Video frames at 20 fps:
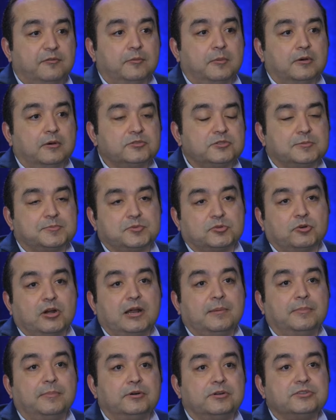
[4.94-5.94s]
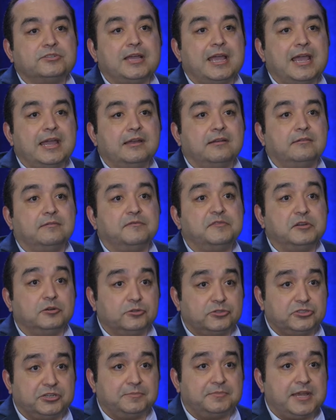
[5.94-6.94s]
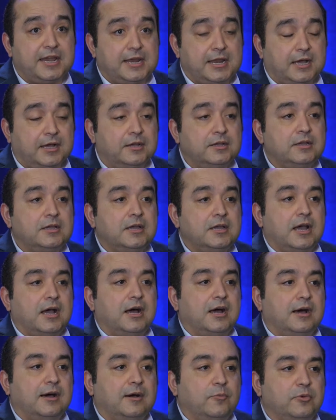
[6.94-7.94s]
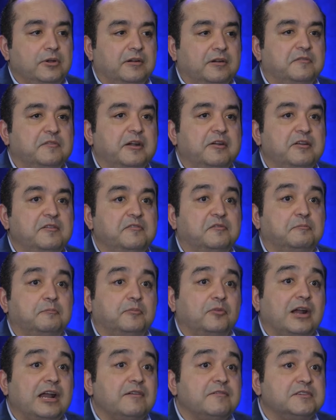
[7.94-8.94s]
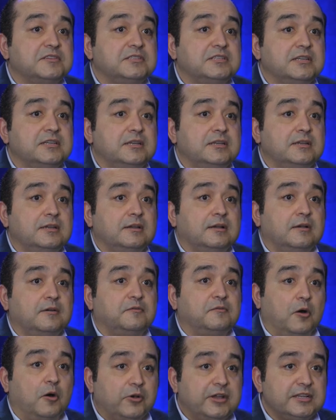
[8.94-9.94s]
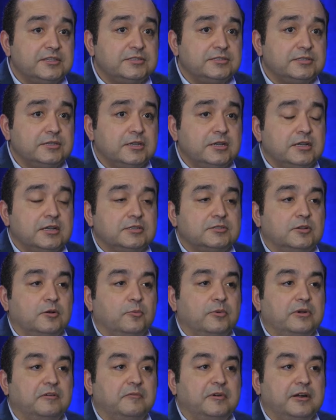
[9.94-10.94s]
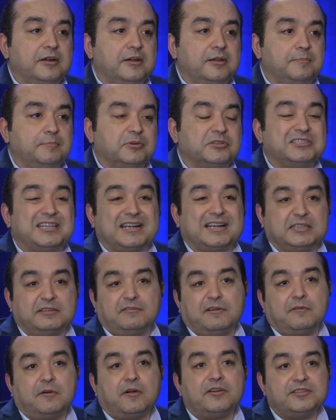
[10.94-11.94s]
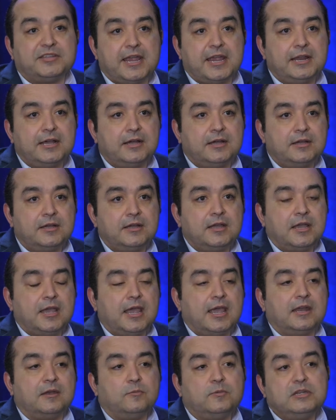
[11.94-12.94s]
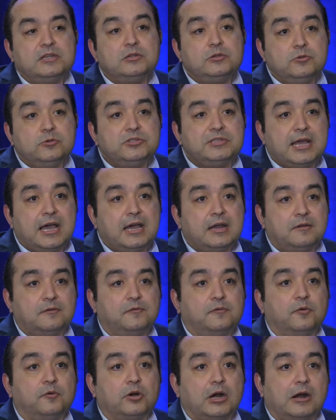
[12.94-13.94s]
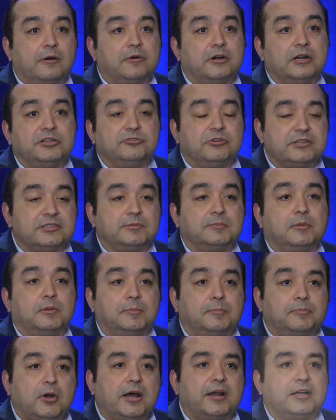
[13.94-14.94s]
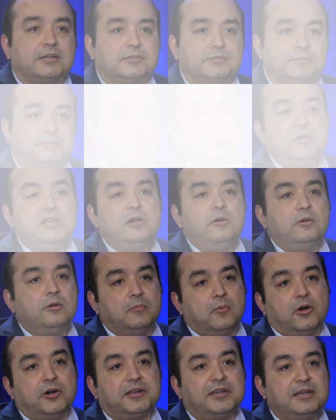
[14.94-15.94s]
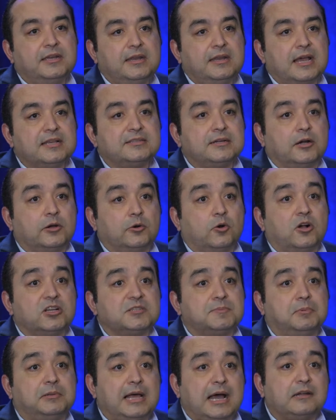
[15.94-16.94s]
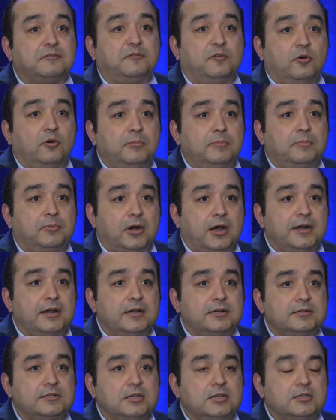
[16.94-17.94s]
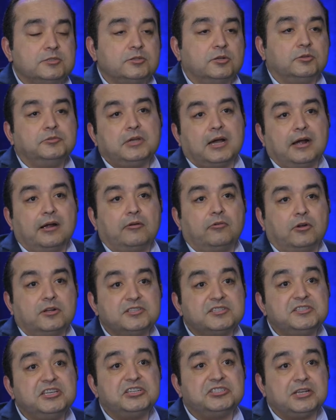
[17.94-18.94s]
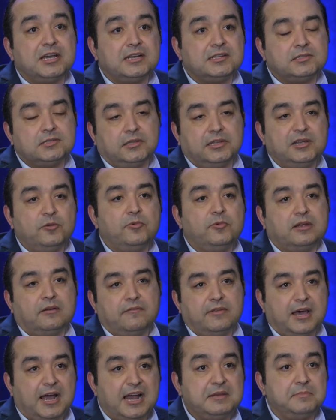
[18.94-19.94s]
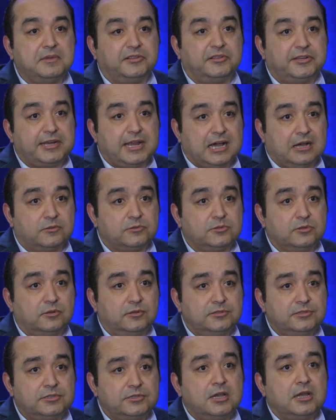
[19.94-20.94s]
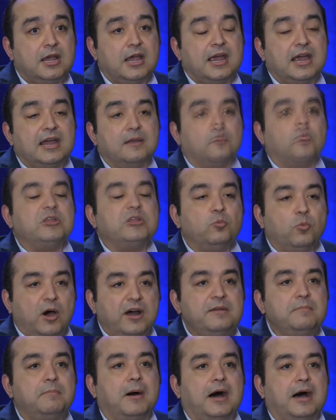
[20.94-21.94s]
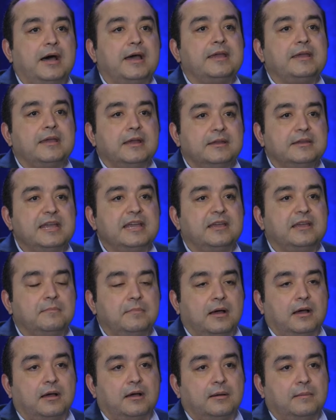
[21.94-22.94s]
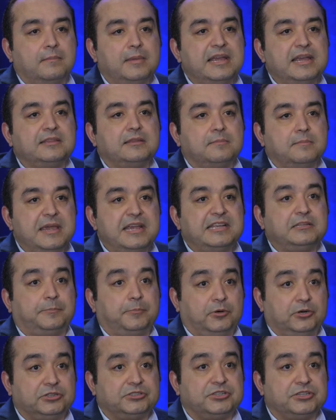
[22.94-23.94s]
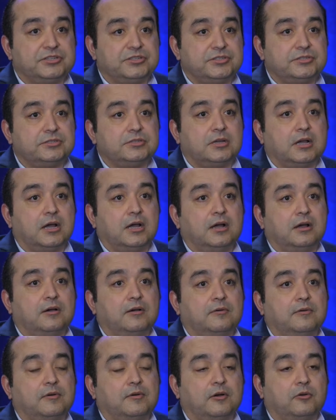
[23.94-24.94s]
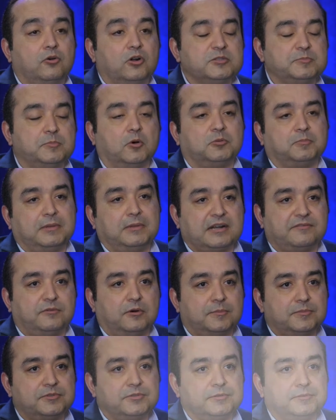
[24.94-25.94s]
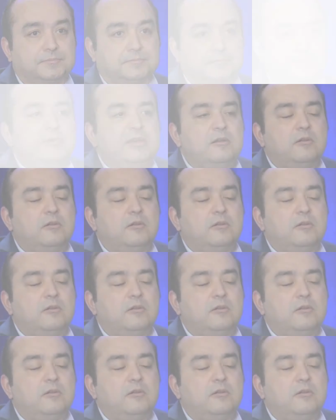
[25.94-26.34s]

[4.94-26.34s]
for both subscribers and viewership data. We are very privacy-focused, so we're very protective of our data, and we use that for our addressable product. So we go to market as a cross-platform product, so across Dish and Sling, we have 9 million households, and with one buy, they can make the purchase across both platforms. We